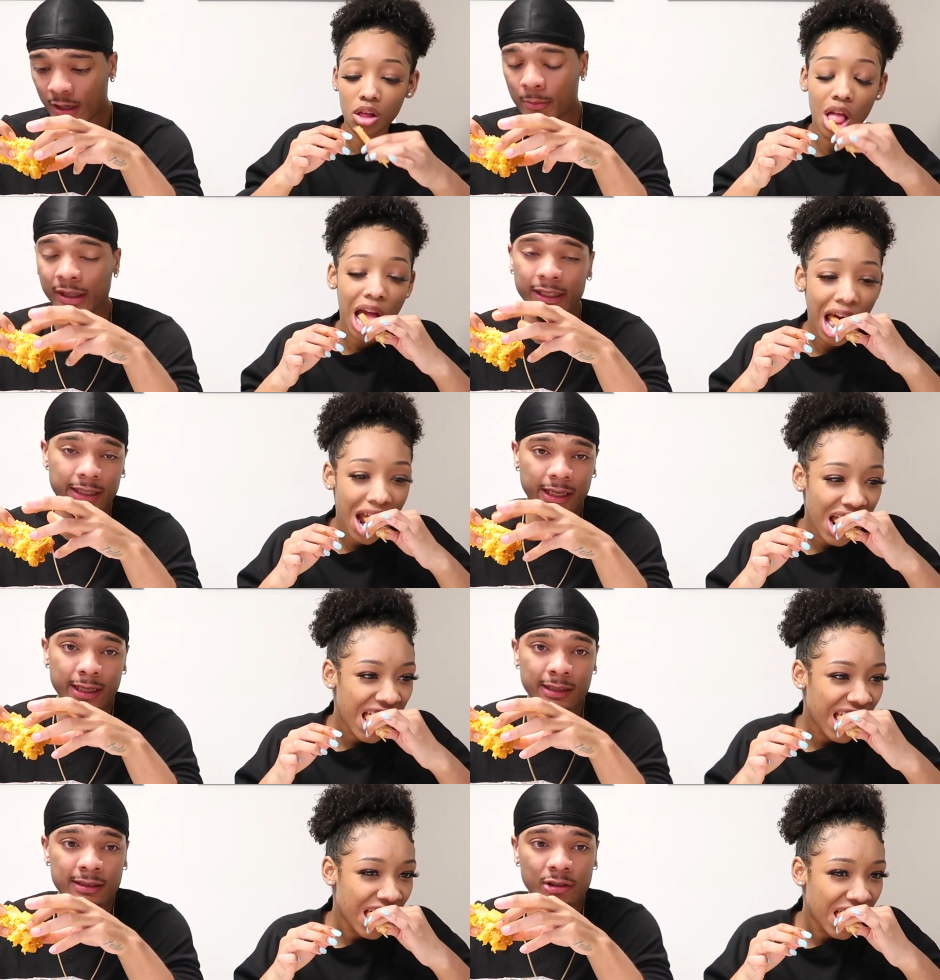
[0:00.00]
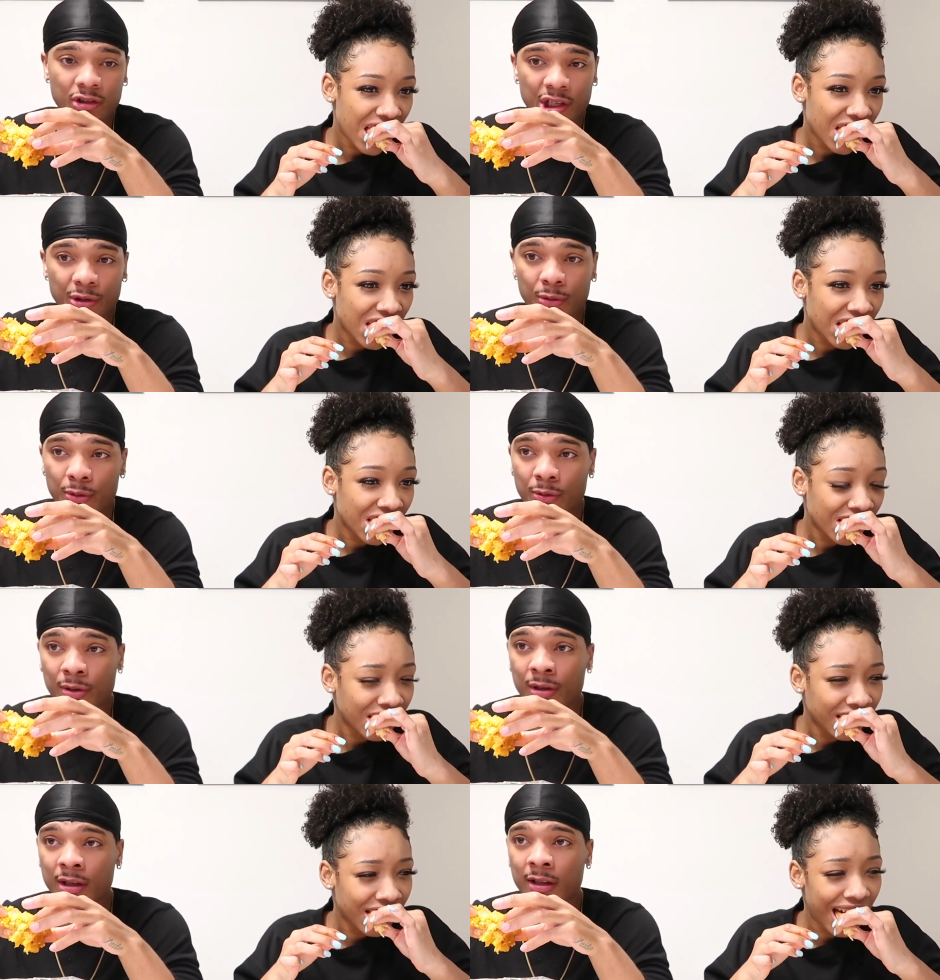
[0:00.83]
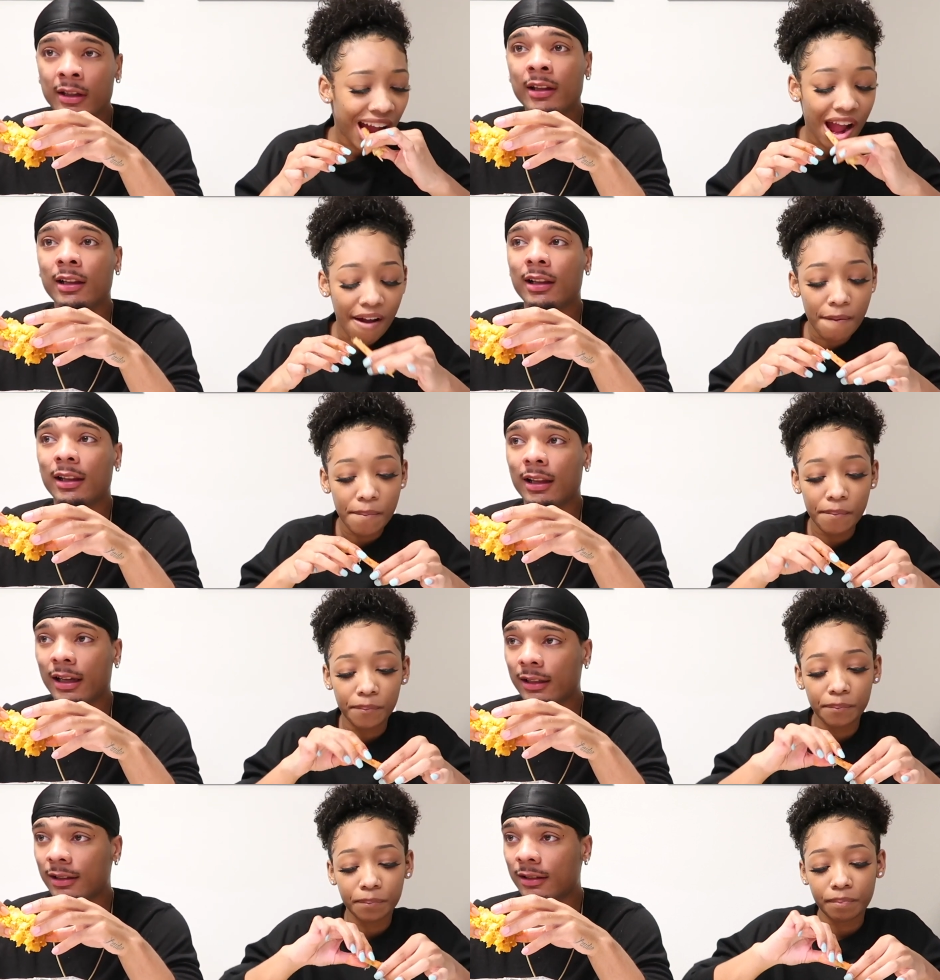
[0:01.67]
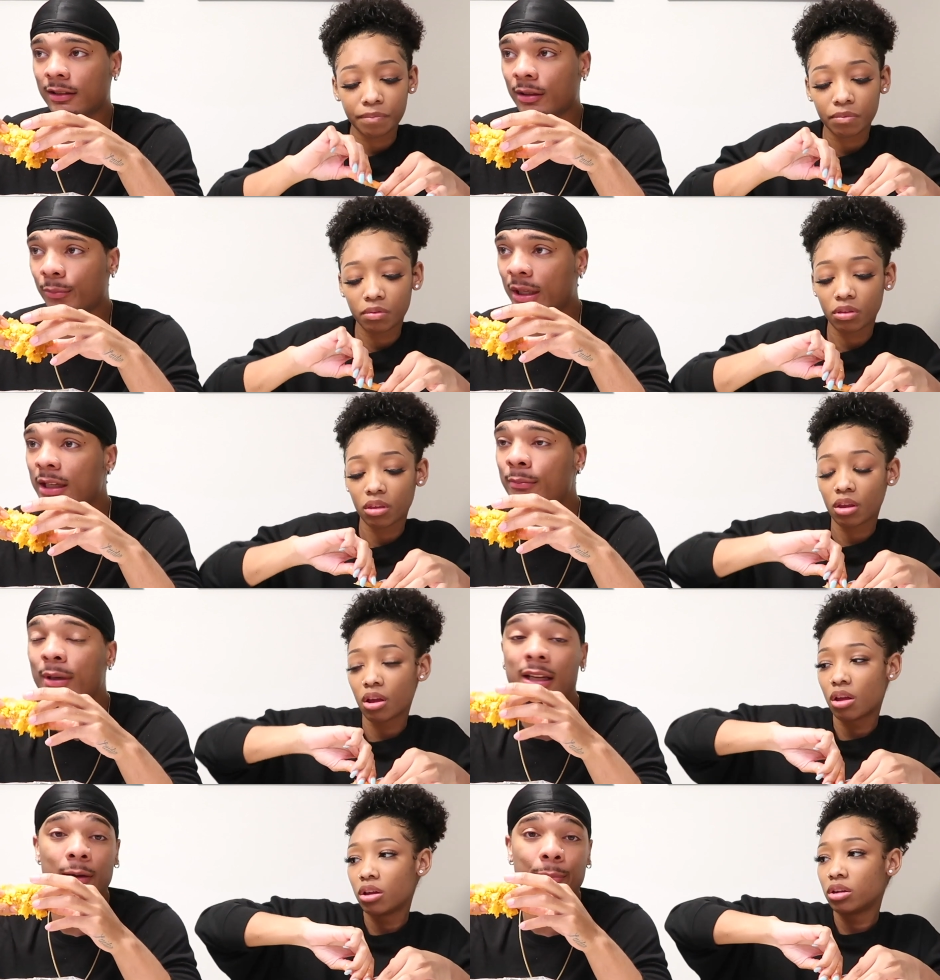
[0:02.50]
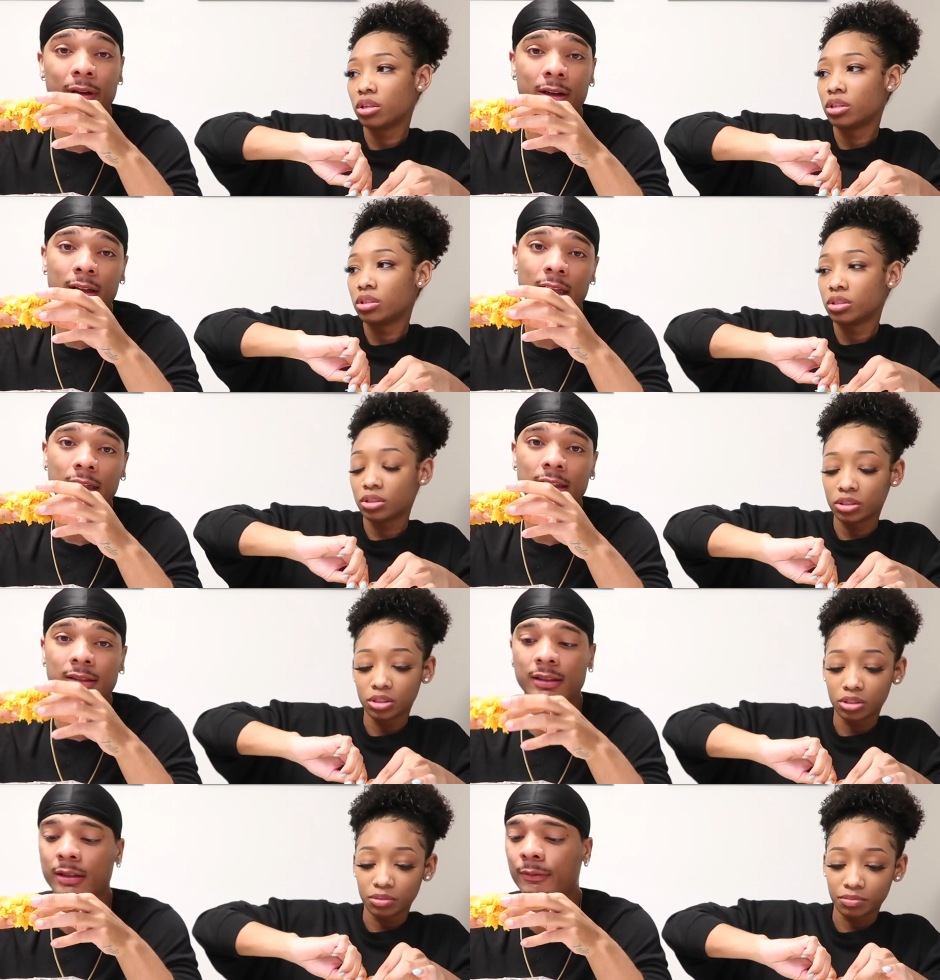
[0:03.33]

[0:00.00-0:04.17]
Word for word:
Speaker 1: But the kids in general, like to me, being a parent, like that